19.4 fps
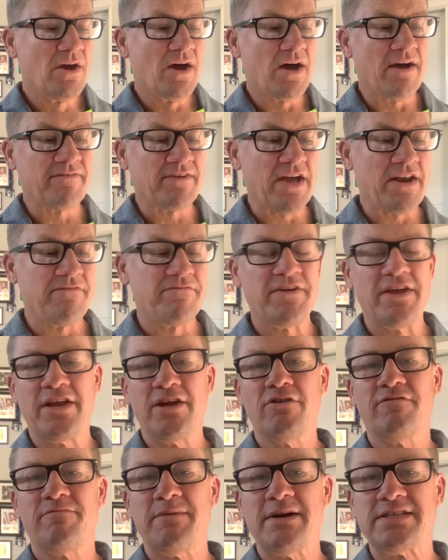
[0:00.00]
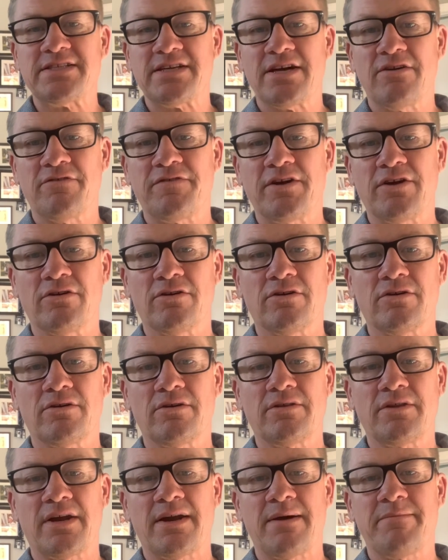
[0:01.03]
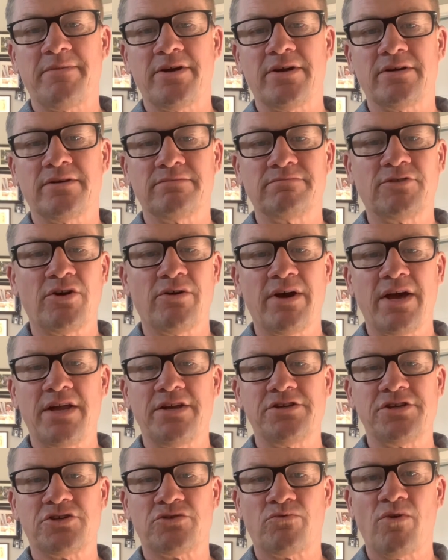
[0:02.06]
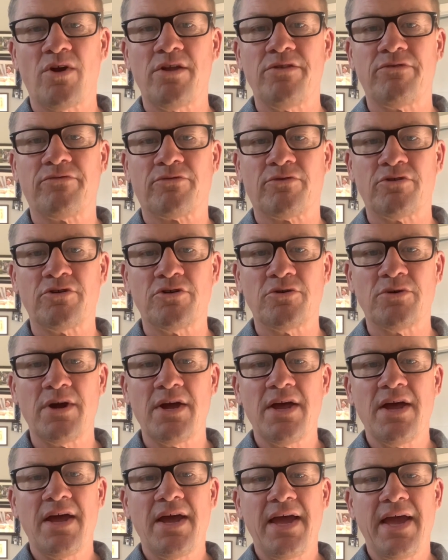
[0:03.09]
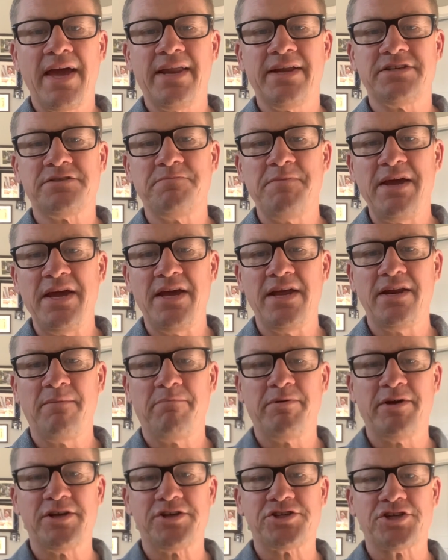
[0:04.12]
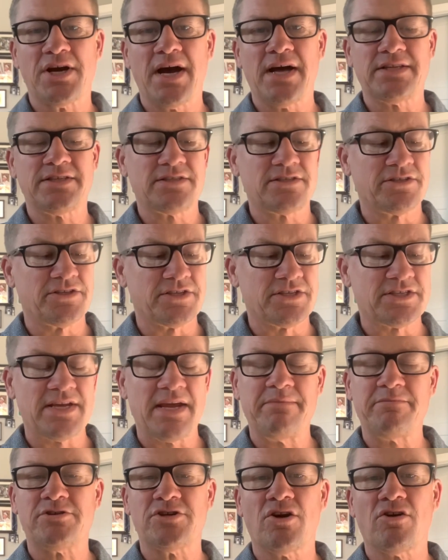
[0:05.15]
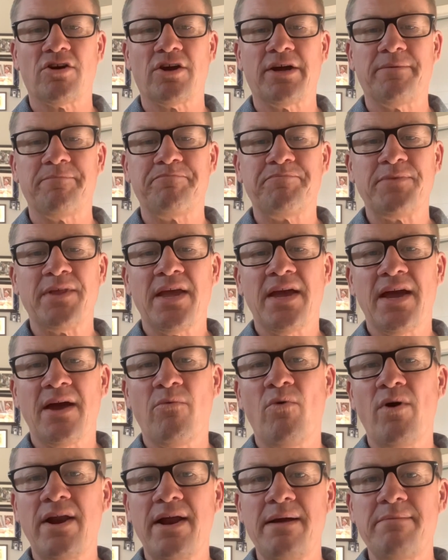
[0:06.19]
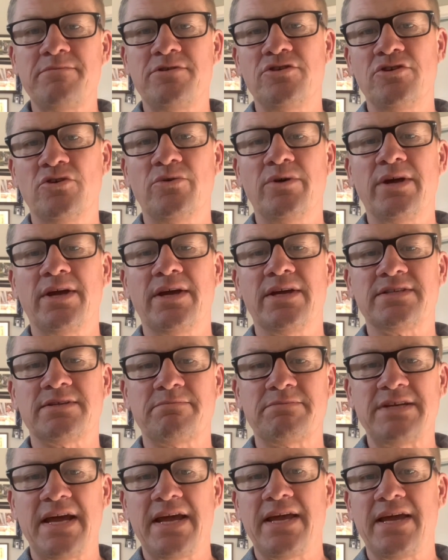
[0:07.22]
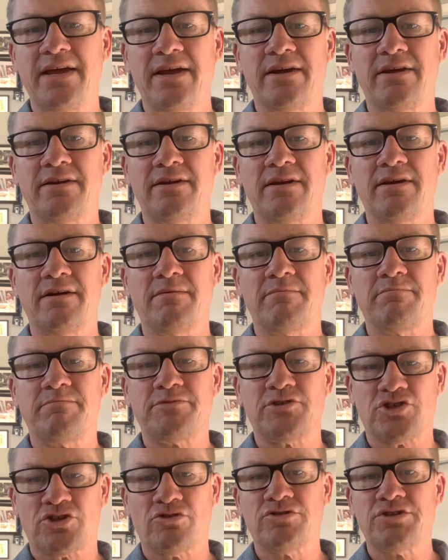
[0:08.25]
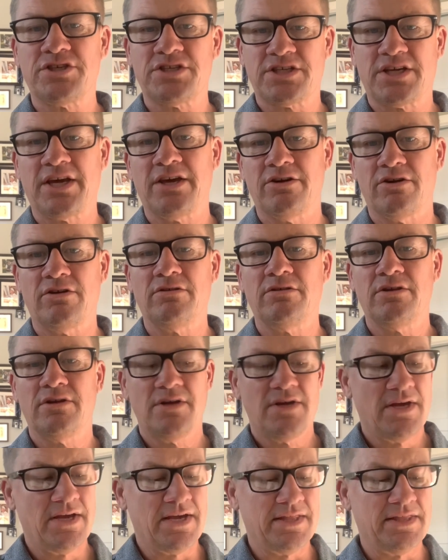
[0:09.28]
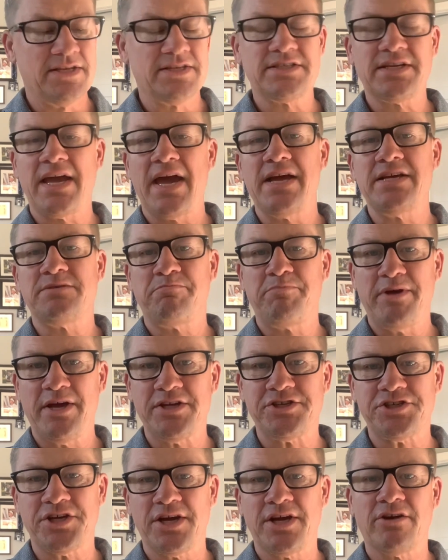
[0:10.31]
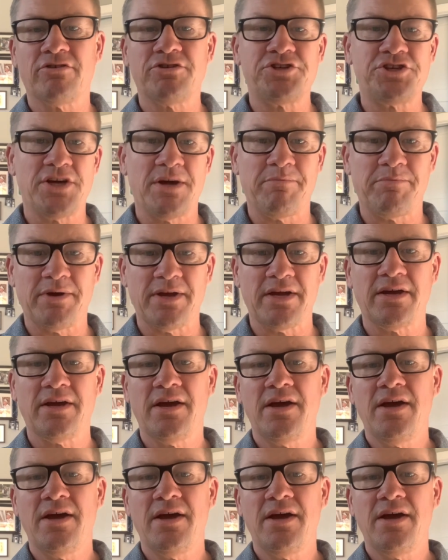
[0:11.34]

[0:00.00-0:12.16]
I've got a video of myself here that I'm gonna go ahead and just run through and it's me hitting pitch shots to the same target. And what I'm doing is I'm taking a certain skill in this case pitching or chipping,